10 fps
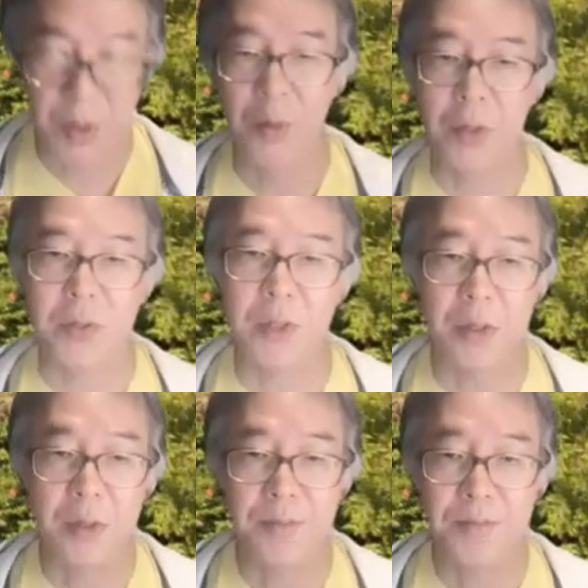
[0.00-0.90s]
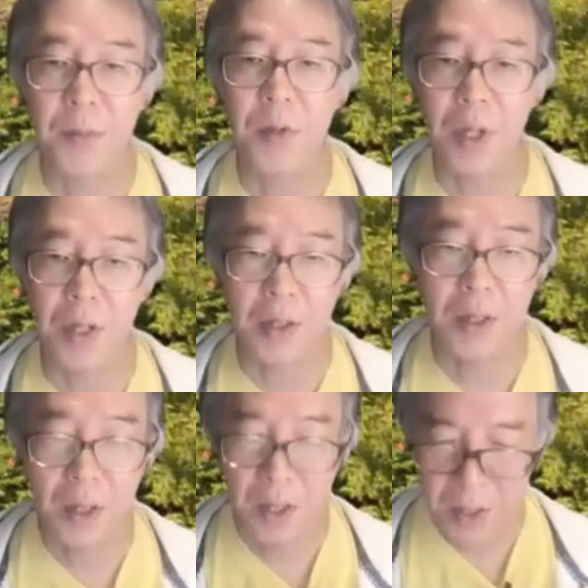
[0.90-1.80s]
we wanted. Okay.
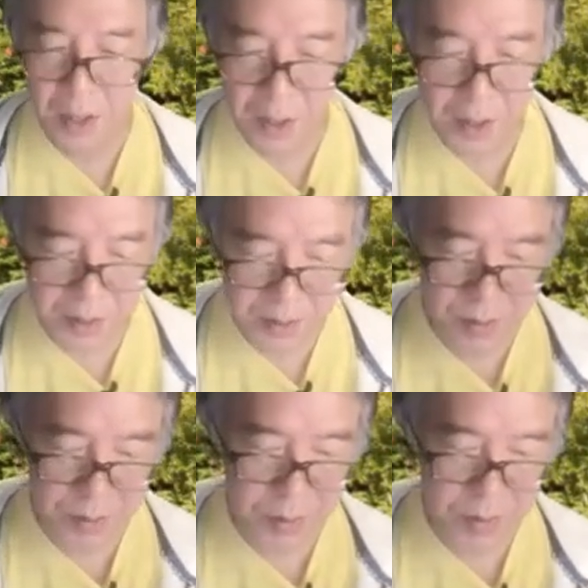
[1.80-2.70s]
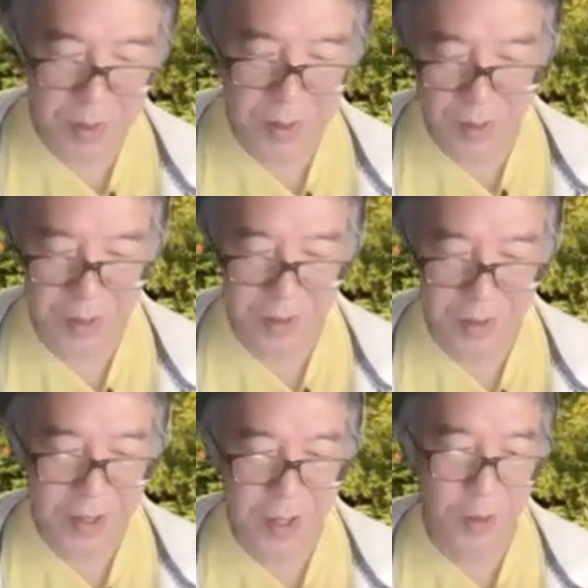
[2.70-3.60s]
And of course,
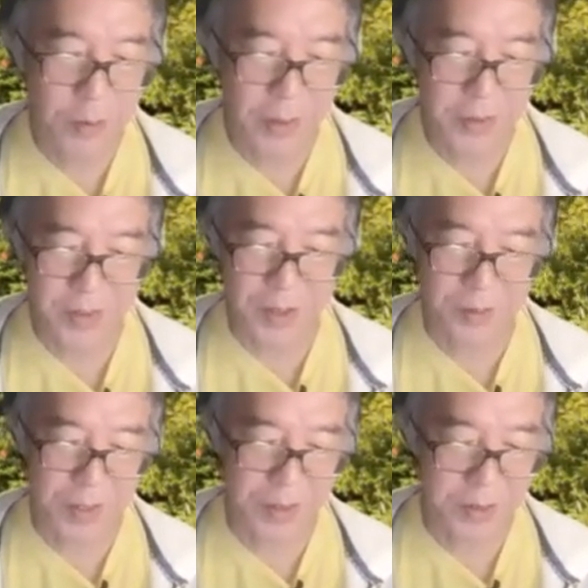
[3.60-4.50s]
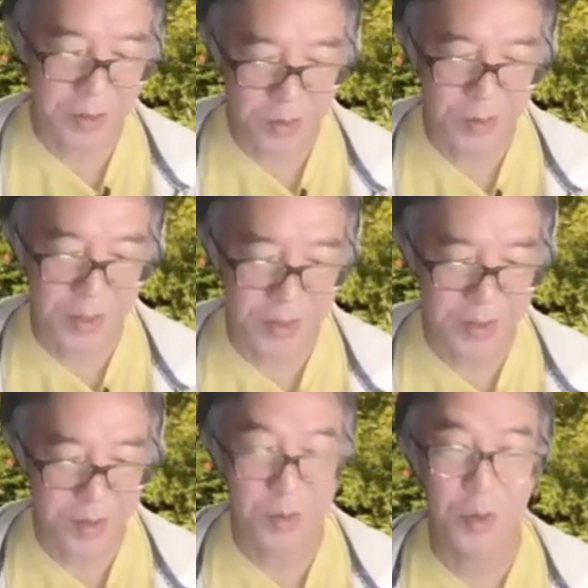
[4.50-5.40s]
I always tell my
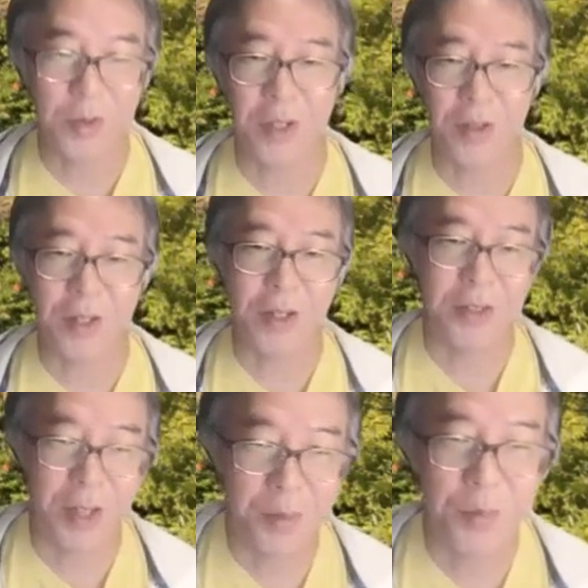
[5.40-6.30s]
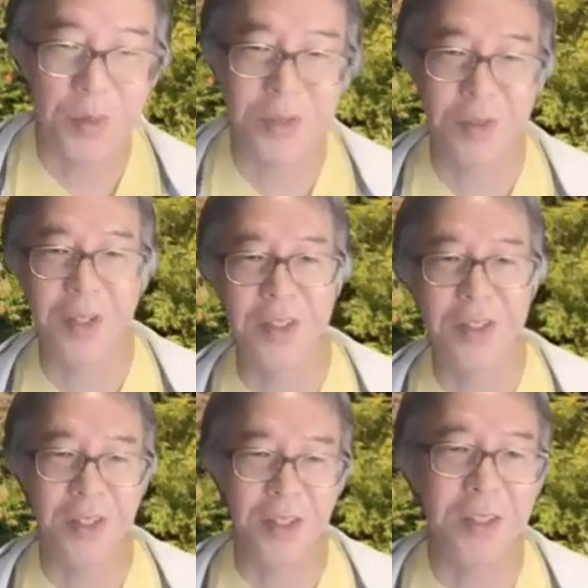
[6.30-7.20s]
students to work out examples. So I
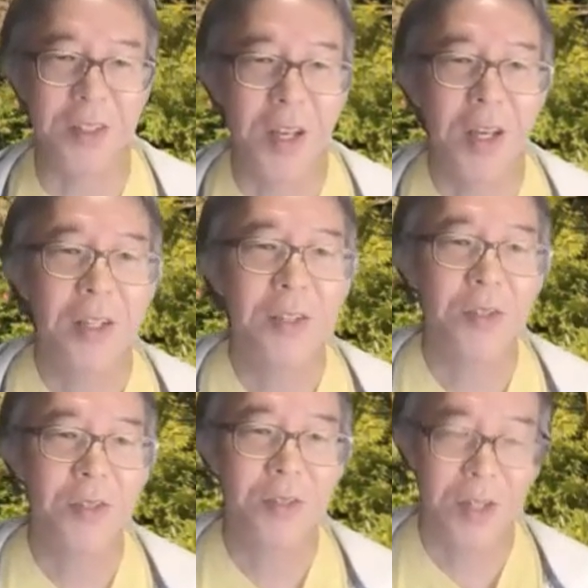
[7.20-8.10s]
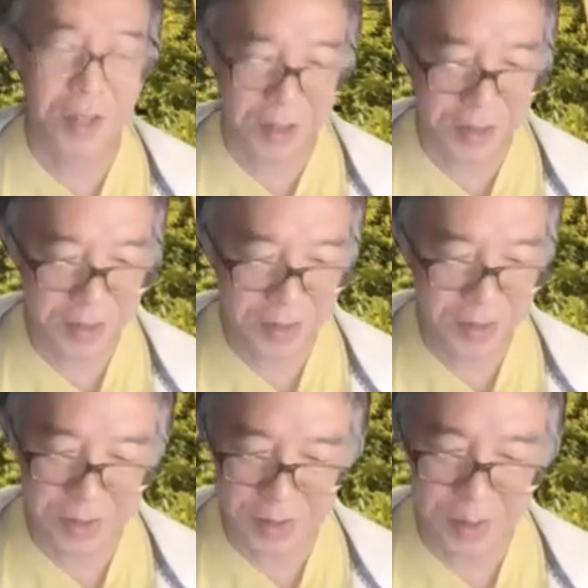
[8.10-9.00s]
did. So this
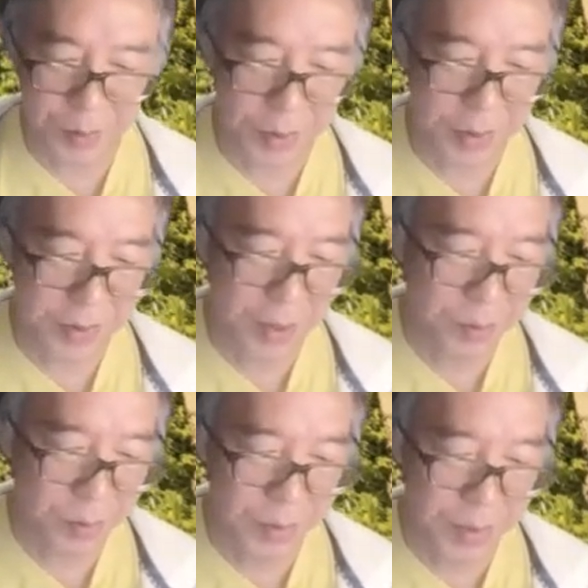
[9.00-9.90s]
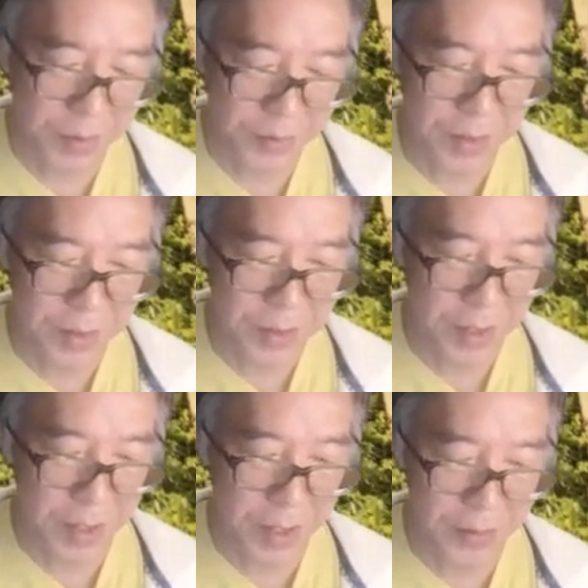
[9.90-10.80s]
is a simple example. But if this
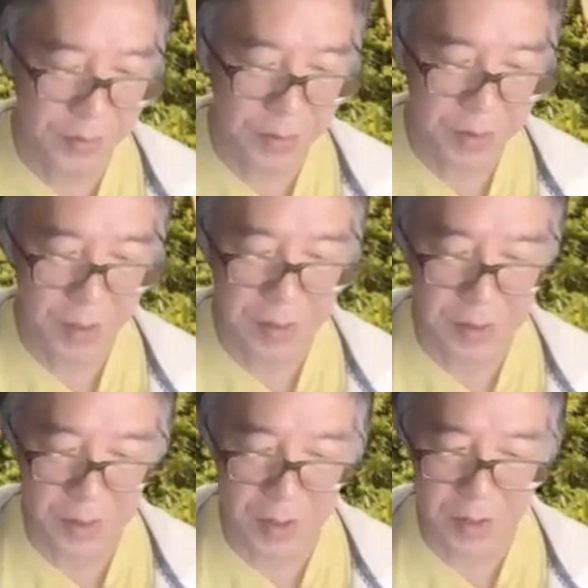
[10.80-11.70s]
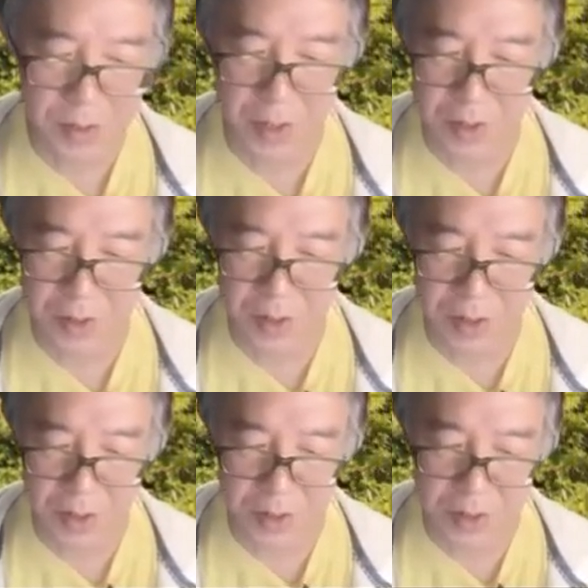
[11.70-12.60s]
F is this and
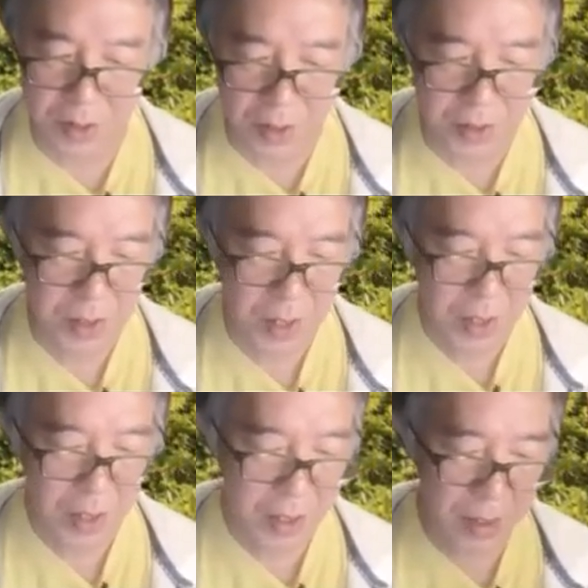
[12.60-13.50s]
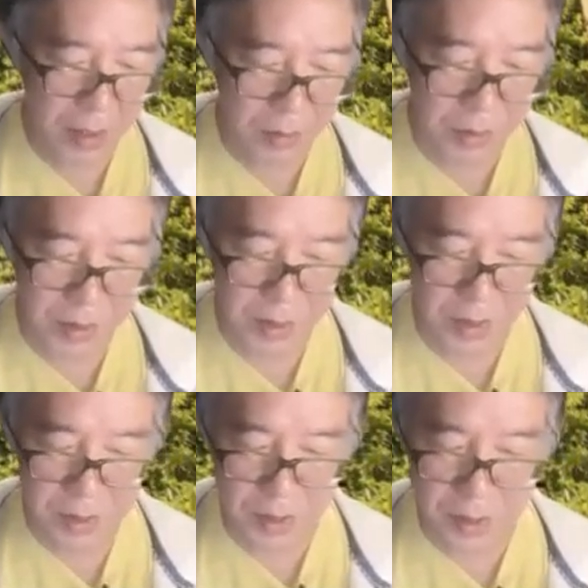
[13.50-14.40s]
G is this, I already
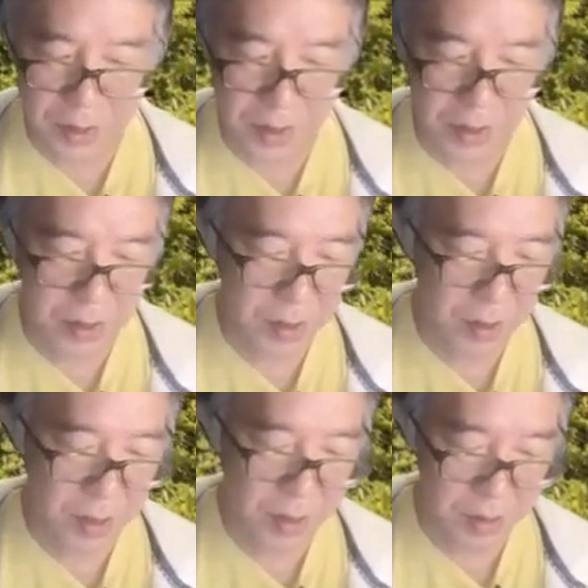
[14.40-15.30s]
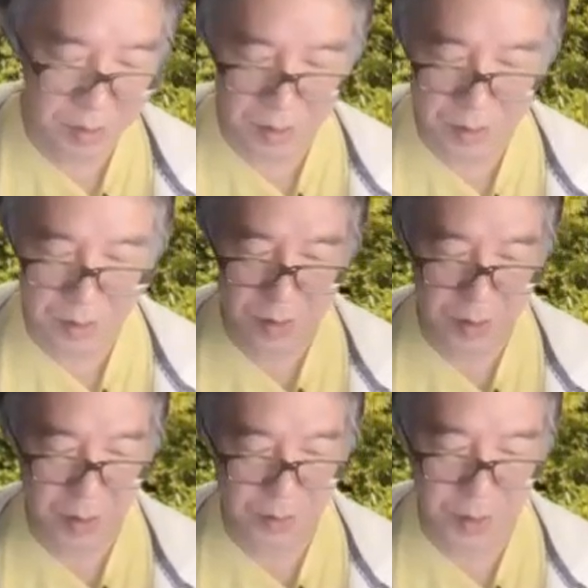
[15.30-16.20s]
discussed this. You
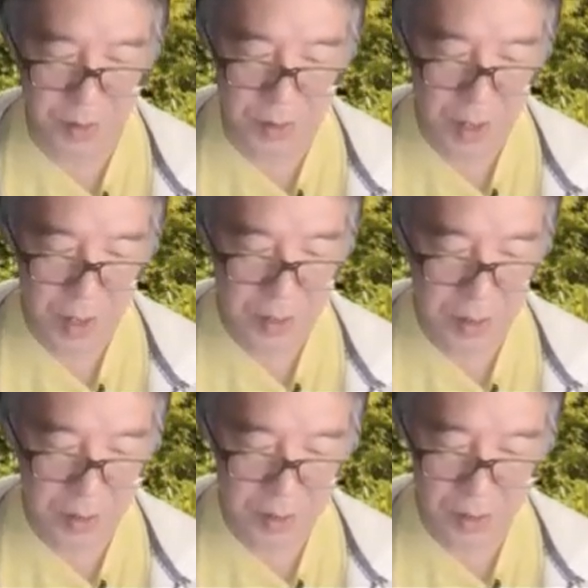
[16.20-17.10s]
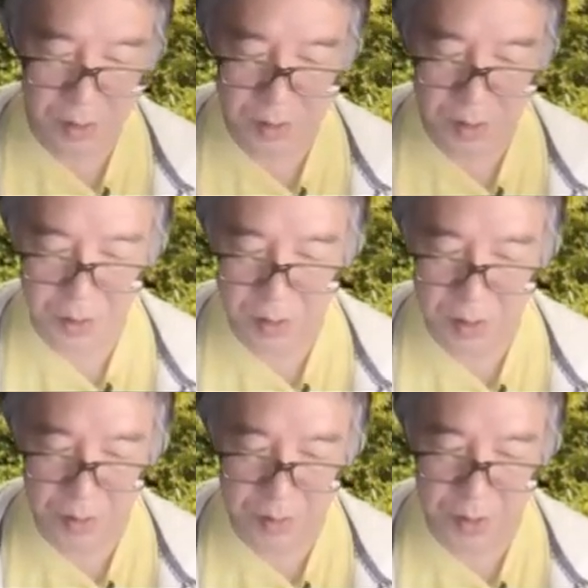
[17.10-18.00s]
have this. Then so
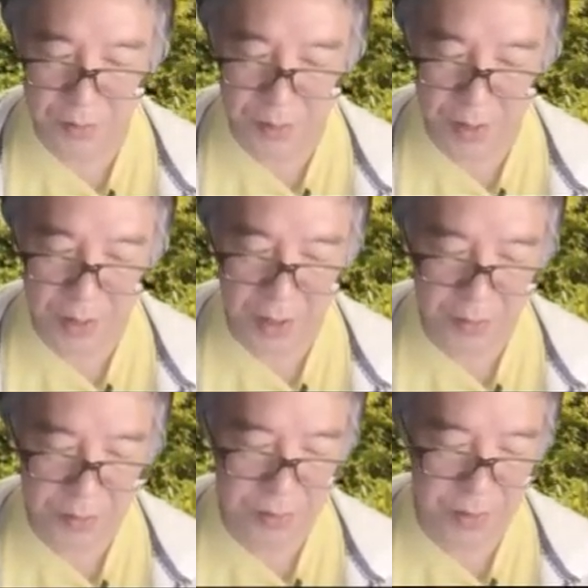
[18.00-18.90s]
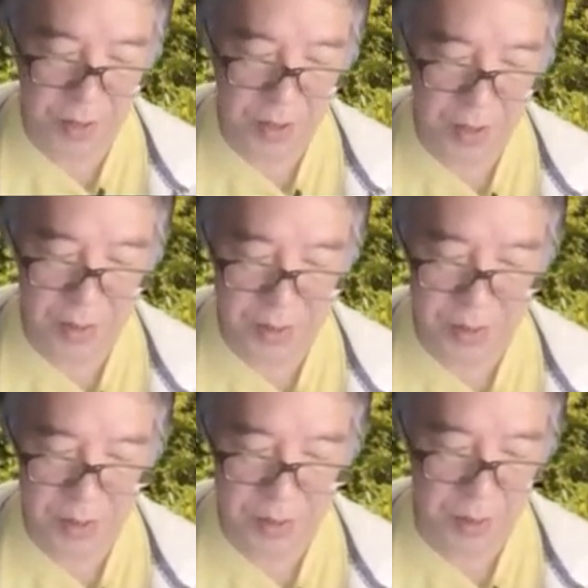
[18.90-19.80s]
you define F3 as
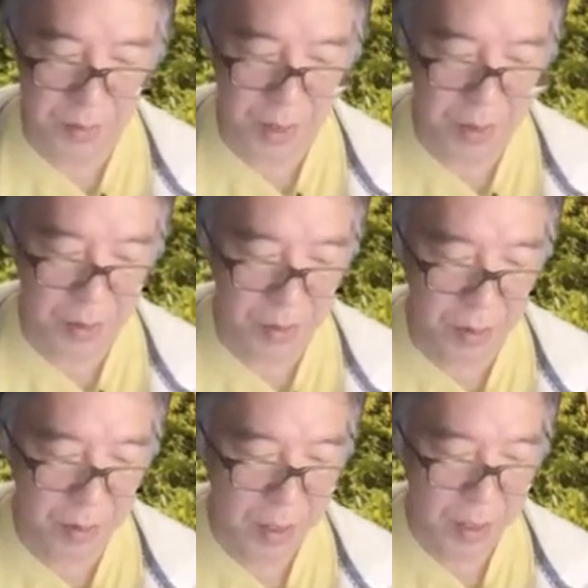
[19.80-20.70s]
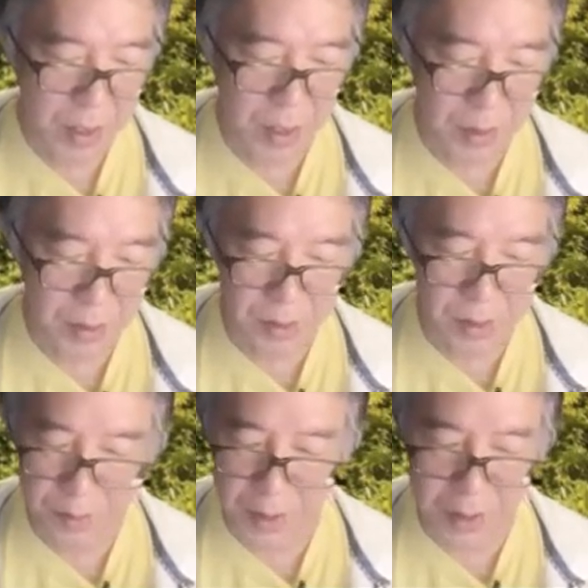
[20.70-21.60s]
this remainder, and you
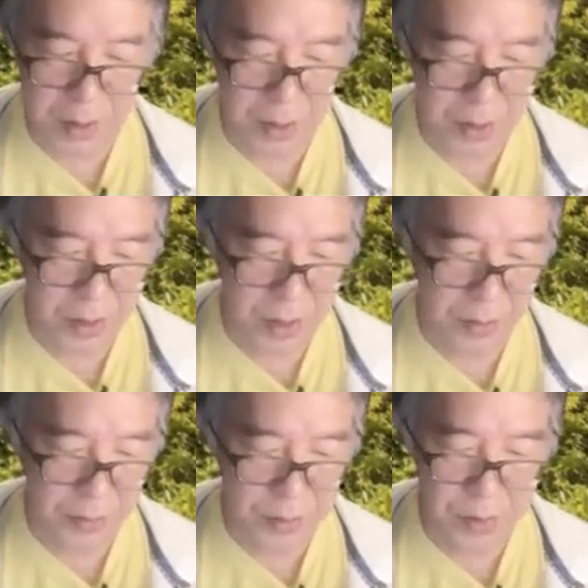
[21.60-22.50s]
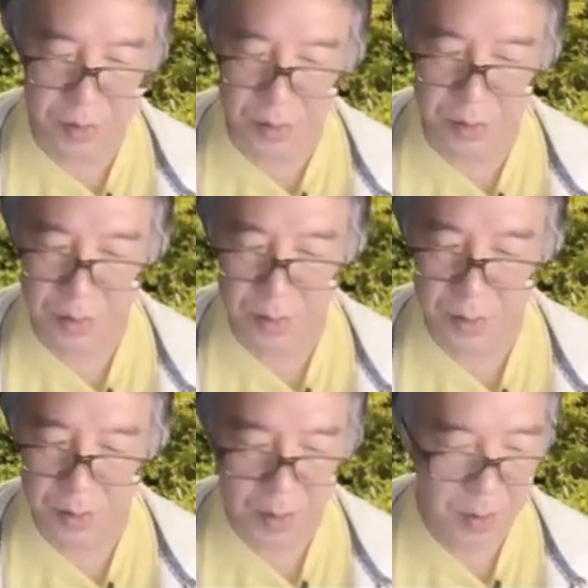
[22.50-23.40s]
divide this F2
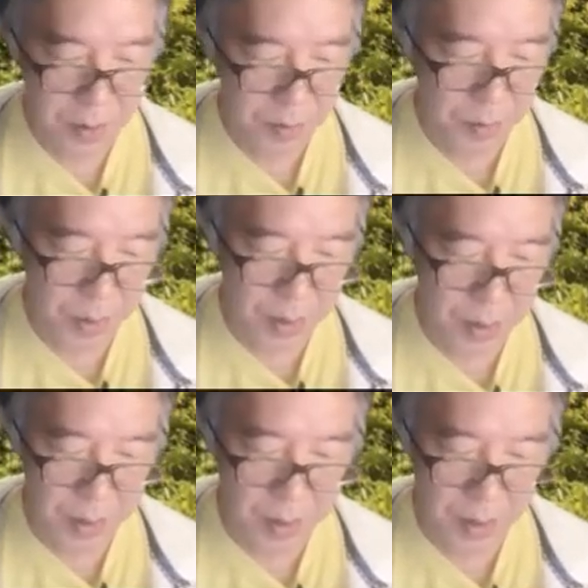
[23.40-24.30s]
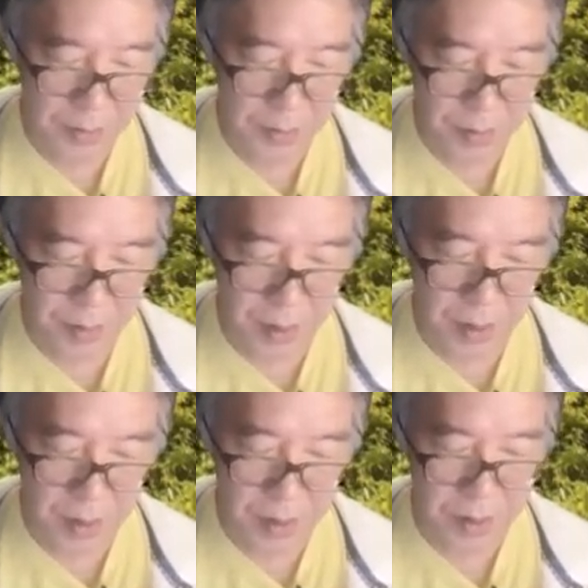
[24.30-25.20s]
by F3